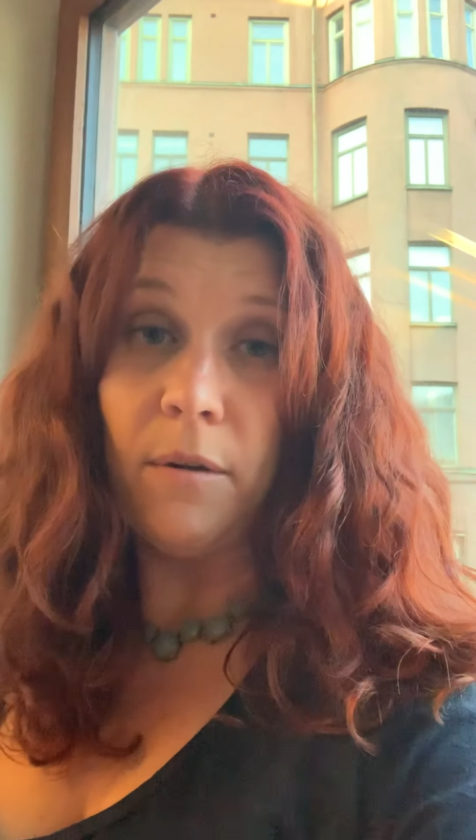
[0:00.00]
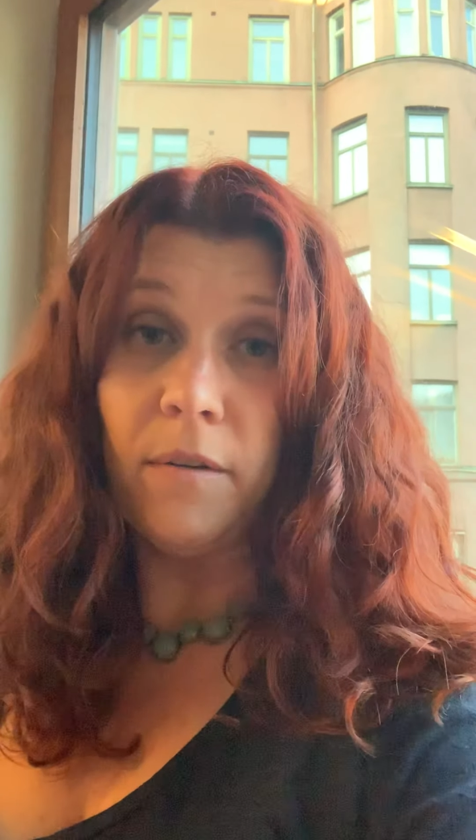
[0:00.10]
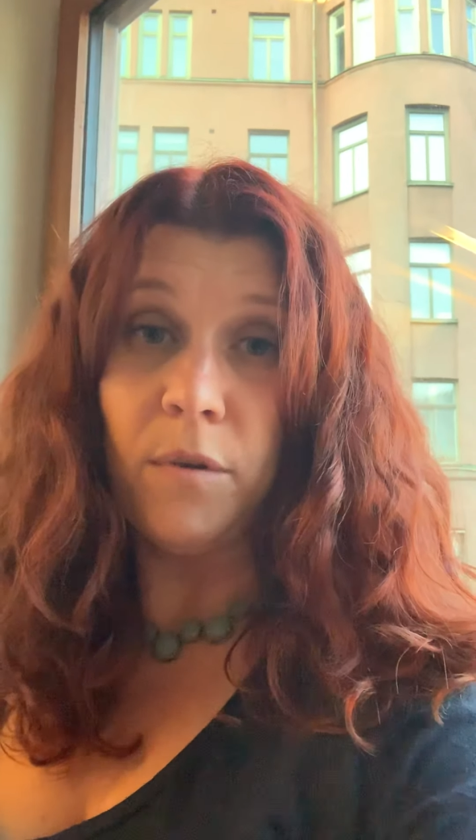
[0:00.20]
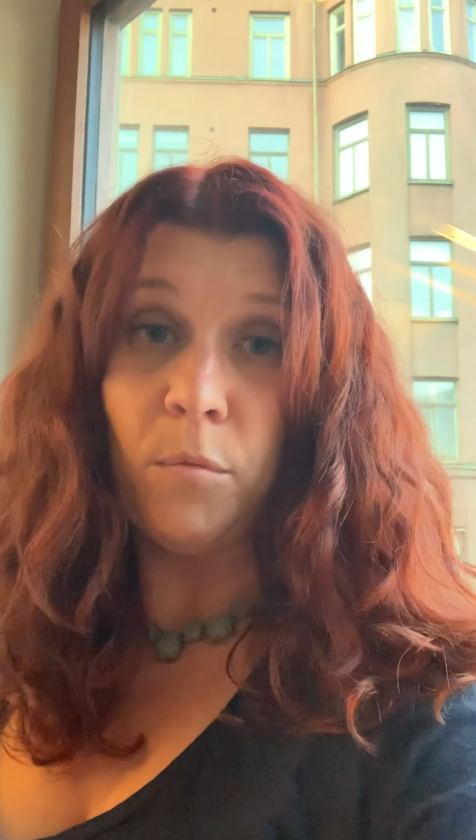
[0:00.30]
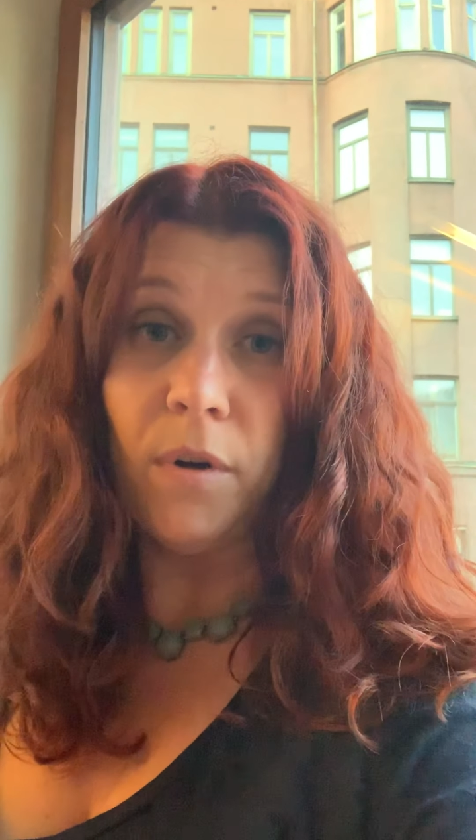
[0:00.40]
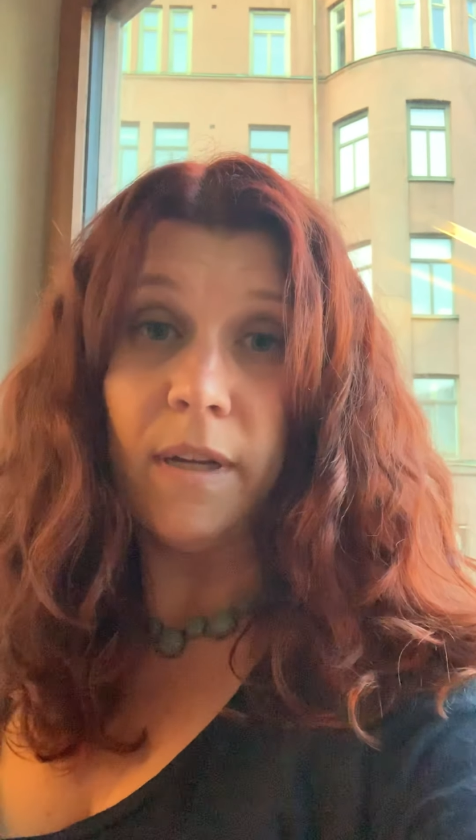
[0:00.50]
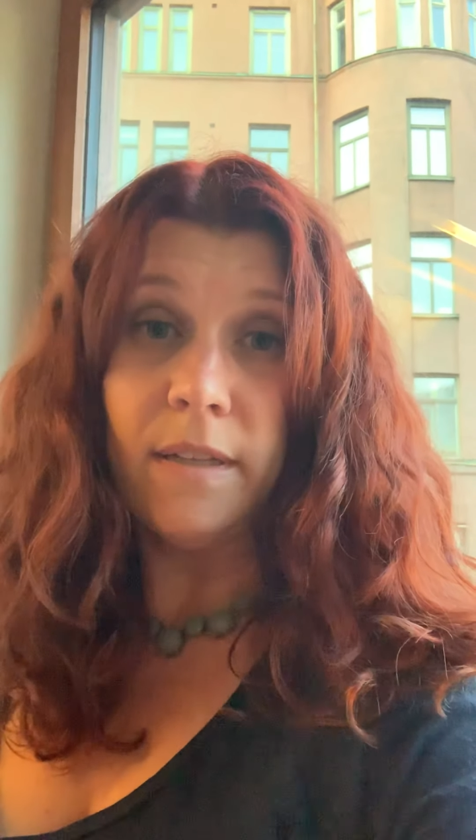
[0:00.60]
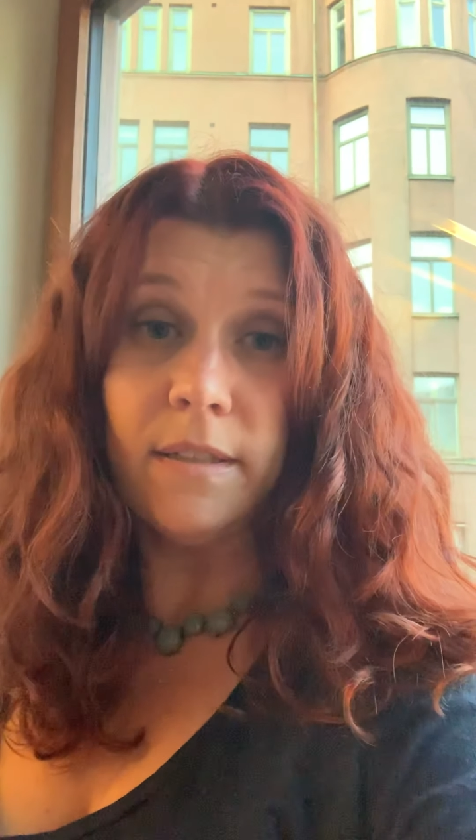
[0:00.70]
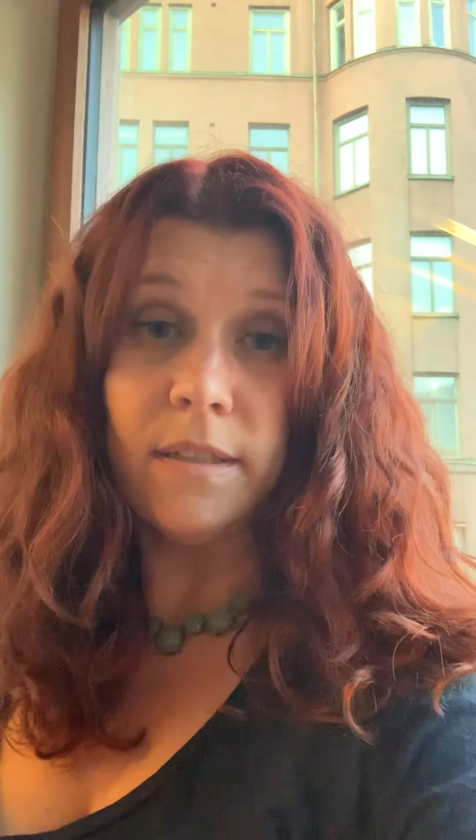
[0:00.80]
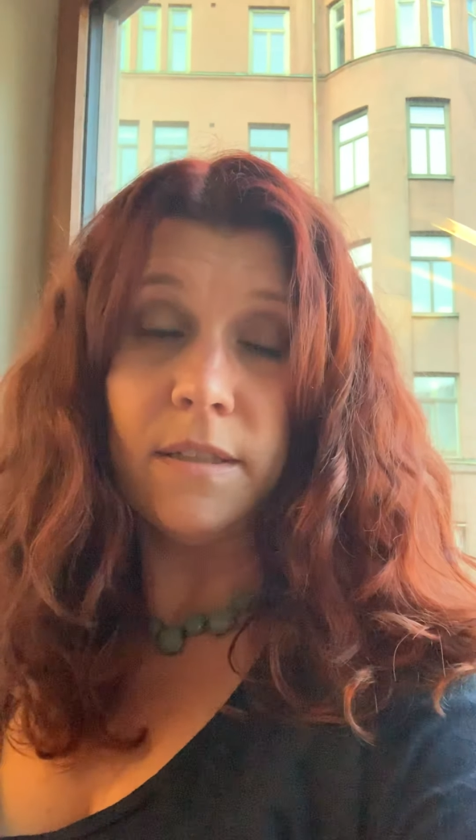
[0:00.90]
out of the
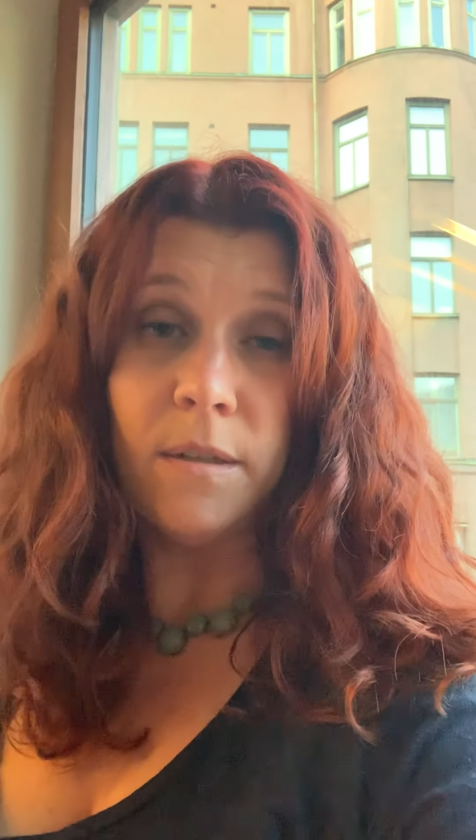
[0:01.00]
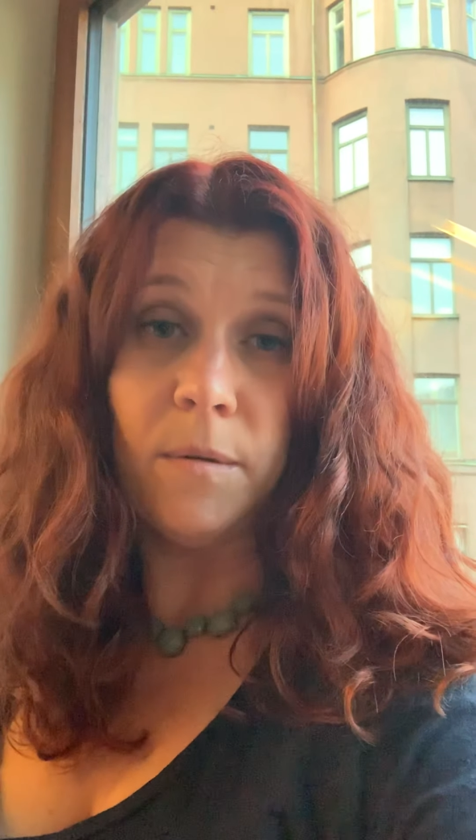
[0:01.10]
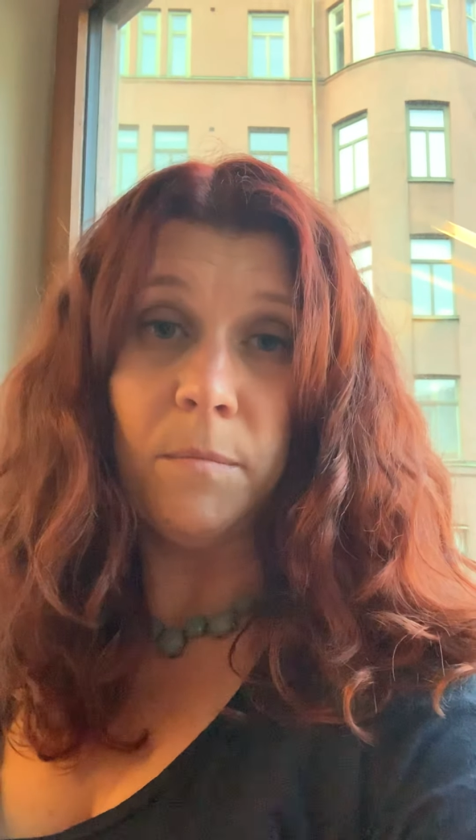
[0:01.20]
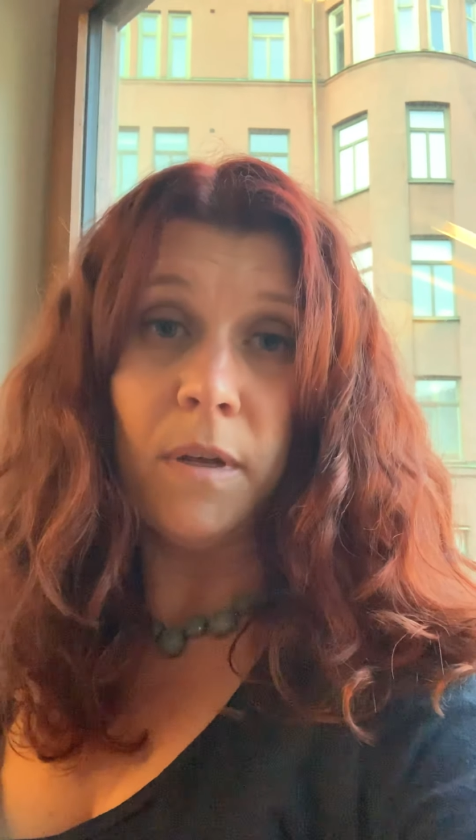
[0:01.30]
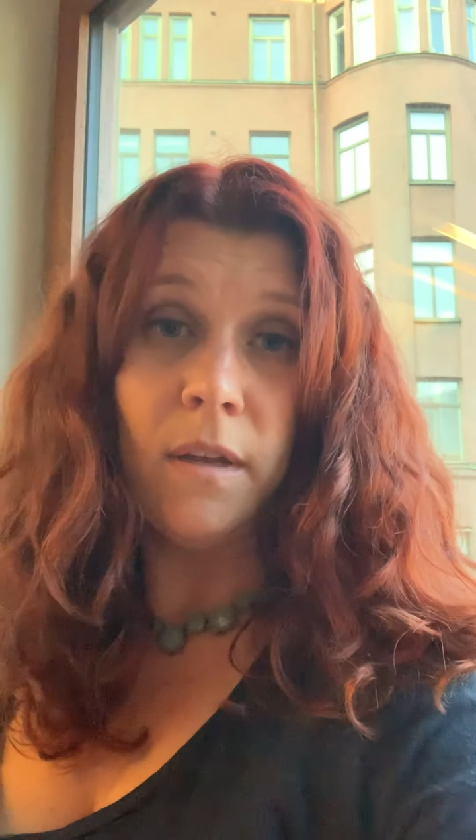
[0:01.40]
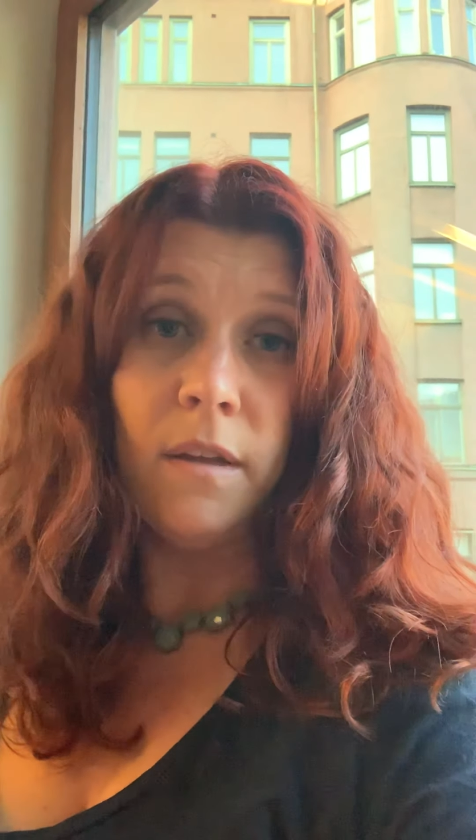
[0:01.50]
working system.